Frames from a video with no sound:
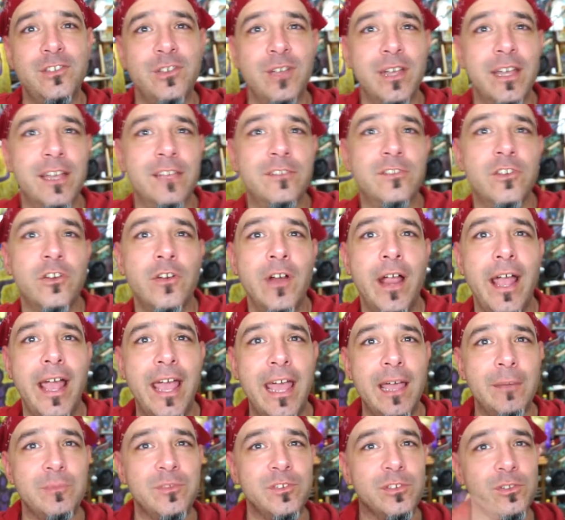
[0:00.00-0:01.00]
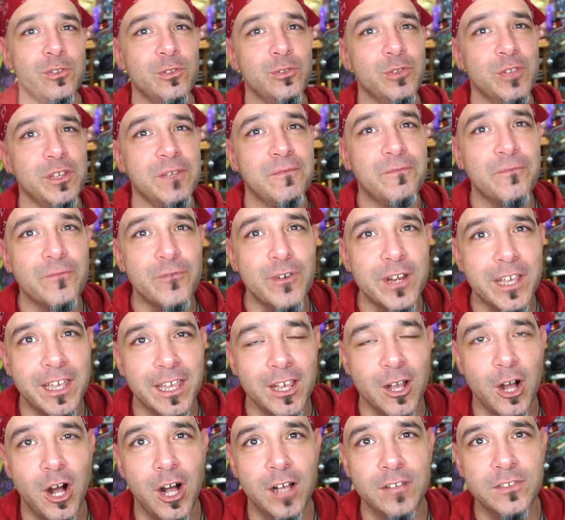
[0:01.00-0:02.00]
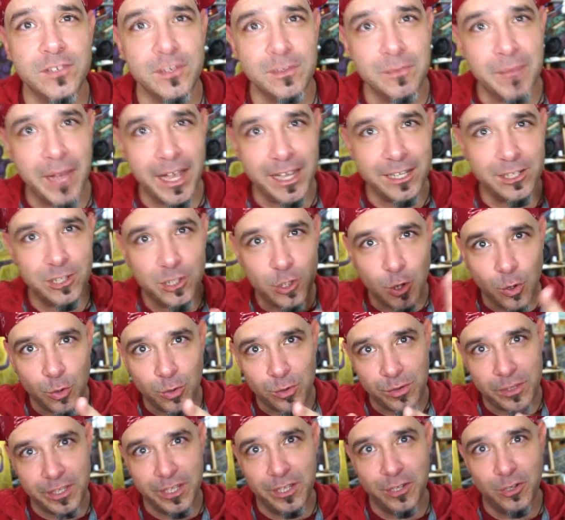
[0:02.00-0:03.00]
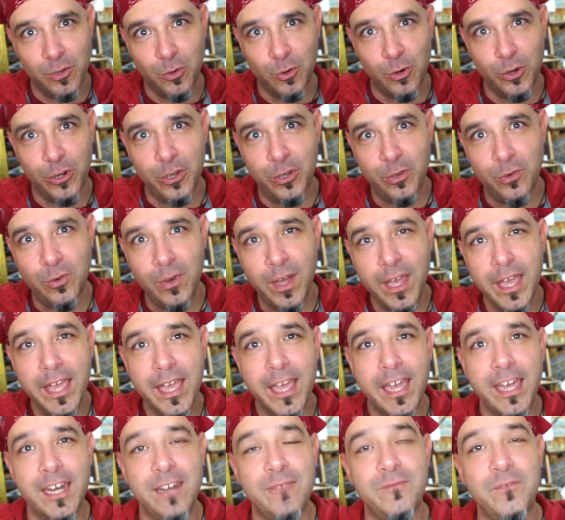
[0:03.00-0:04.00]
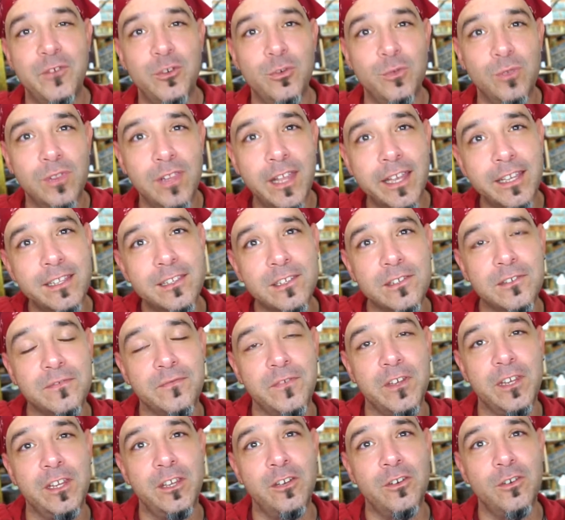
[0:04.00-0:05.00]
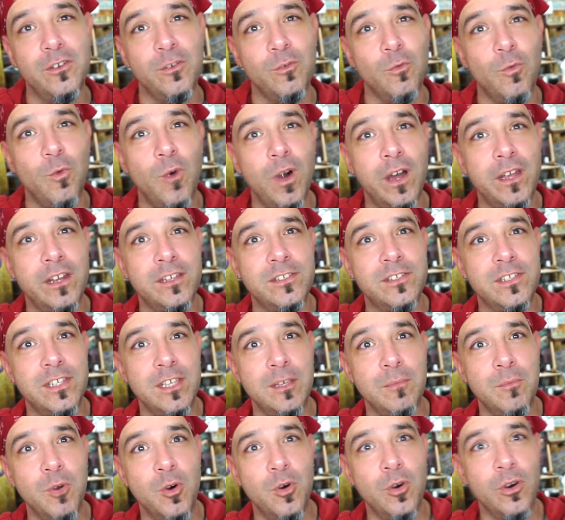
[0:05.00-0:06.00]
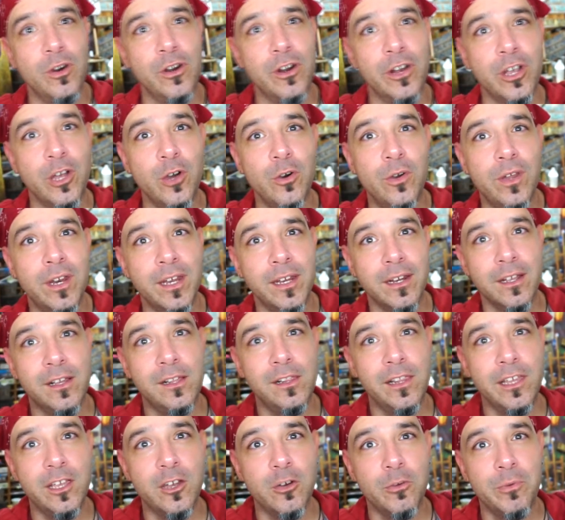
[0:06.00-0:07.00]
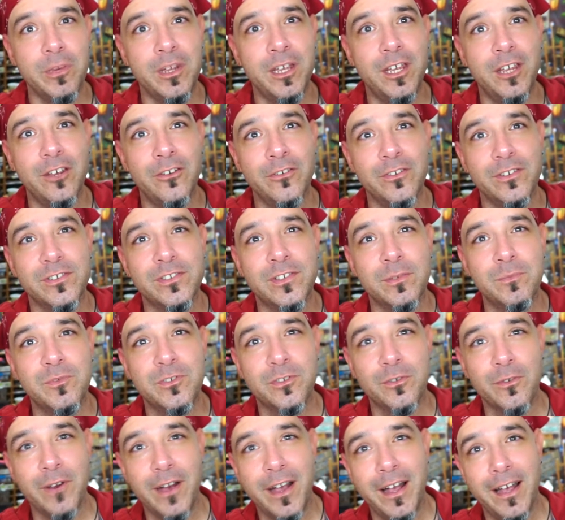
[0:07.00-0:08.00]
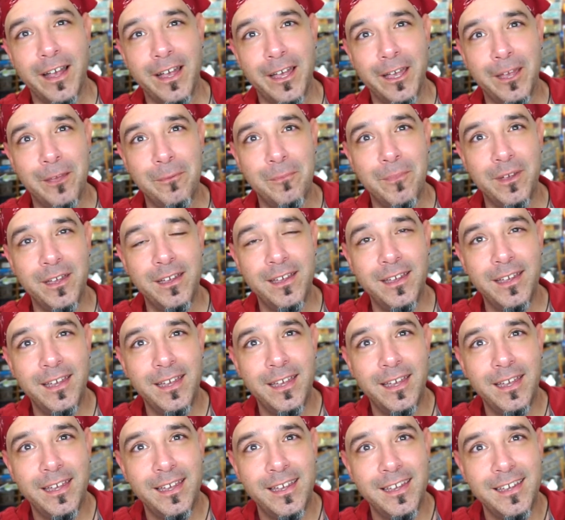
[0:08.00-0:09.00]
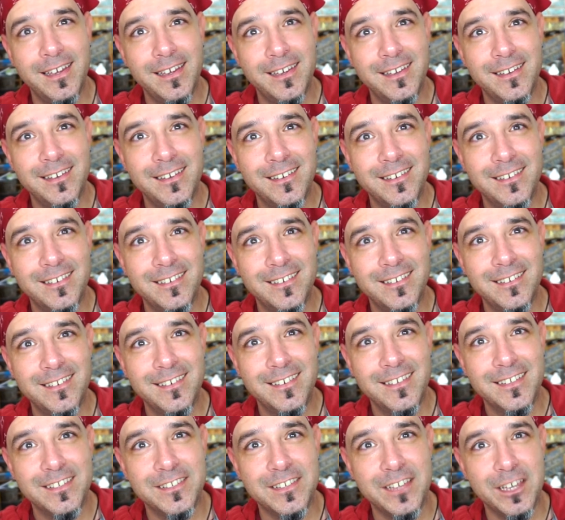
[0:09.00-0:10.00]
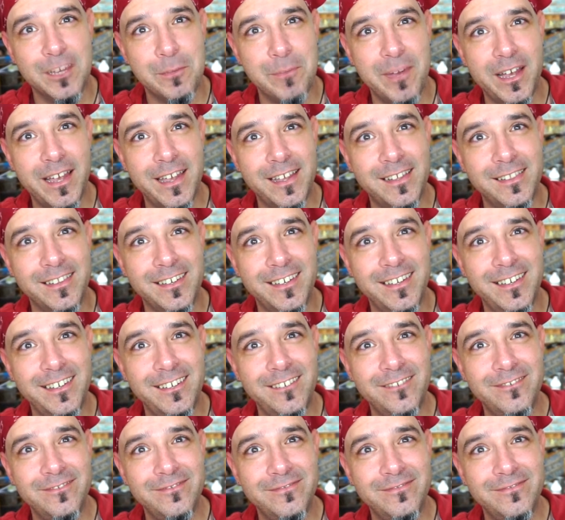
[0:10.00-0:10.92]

You guys are absolutely freaking awesome. I totally adore you. And if you like this video and want to see more, go ahead and click over here to subscribe. Say goodbye, Klee.